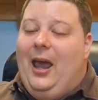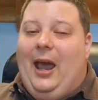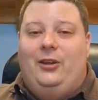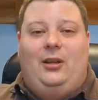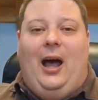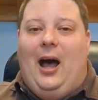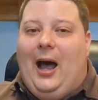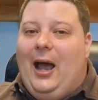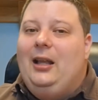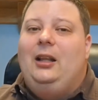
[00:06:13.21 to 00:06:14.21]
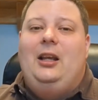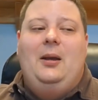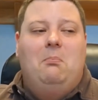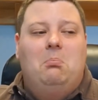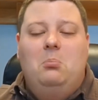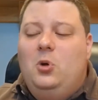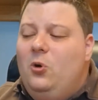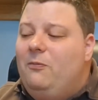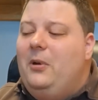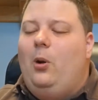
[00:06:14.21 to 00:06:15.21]
as highly
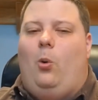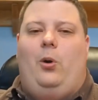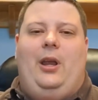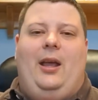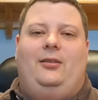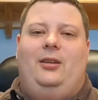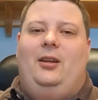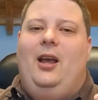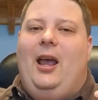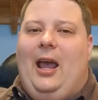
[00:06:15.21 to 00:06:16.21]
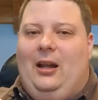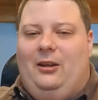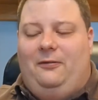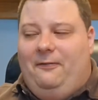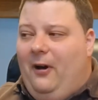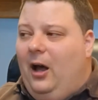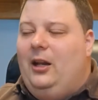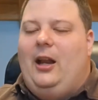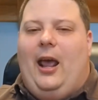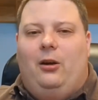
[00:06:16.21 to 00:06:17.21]
movement-oriented and as
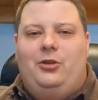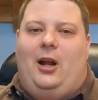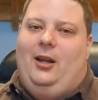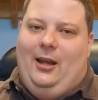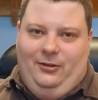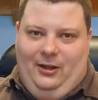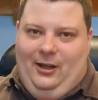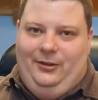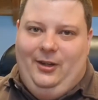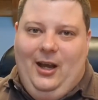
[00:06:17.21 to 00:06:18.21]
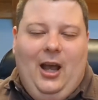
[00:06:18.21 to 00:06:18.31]
fun and energetic as it is,